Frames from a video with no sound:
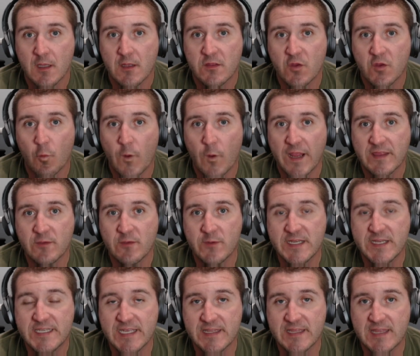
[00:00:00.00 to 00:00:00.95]
The way that we
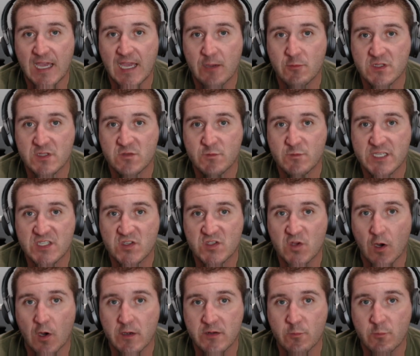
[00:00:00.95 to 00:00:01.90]
did that was we
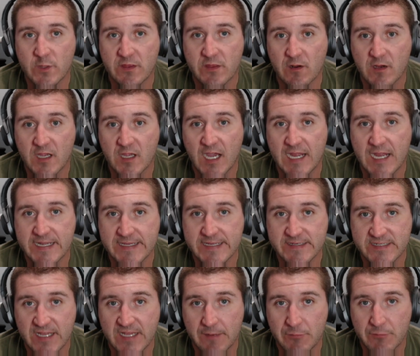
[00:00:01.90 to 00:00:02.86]
started with our cut-in
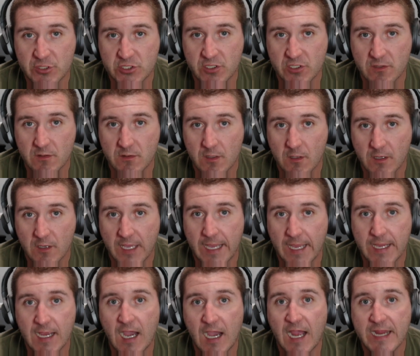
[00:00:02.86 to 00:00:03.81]
temperature,
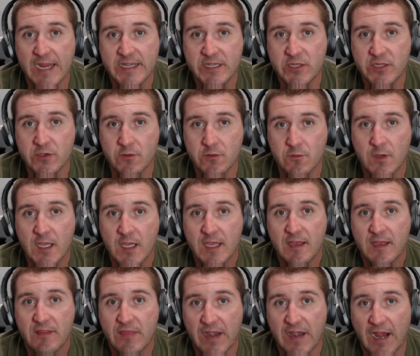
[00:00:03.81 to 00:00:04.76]
okay? I knew
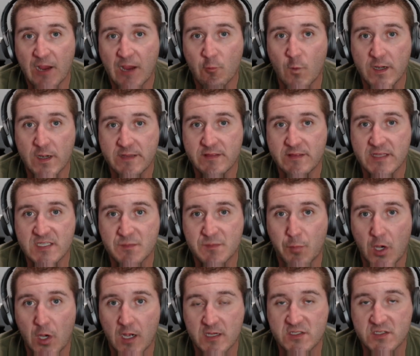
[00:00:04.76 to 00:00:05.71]
that I wanted this
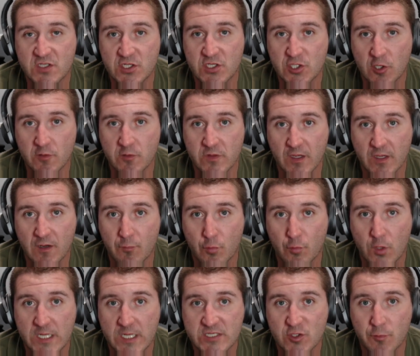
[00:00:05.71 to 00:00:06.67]
box to turn the
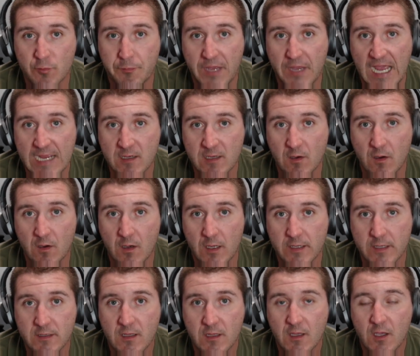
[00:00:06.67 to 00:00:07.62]
compressor back
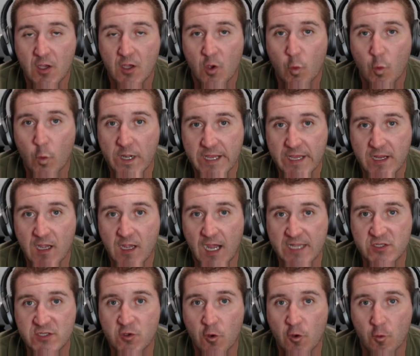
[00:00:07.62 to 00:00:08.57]
on when it
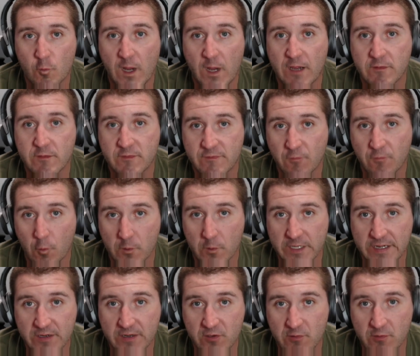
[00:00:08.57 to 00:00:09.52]
got to around
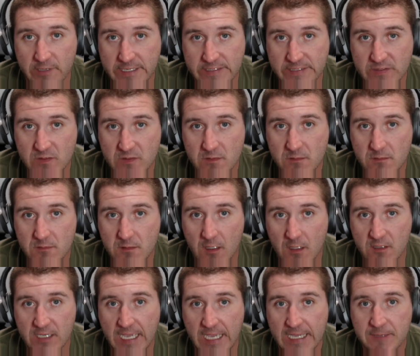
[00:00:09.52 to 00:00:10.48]
40 degrees,
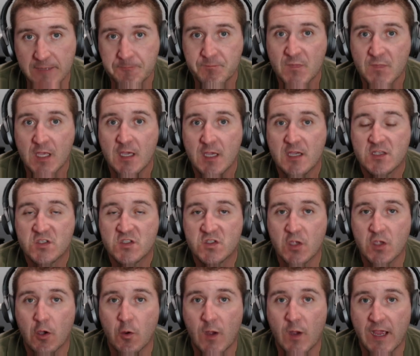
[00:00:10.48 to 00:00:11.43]
okay?
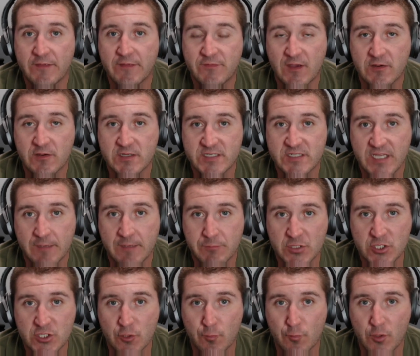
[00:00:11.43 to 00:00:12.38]
So I found a
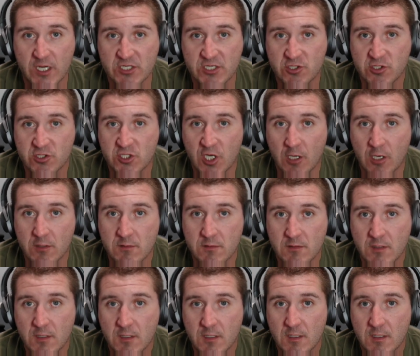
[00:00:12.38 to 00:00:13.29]
temperature pressure chart.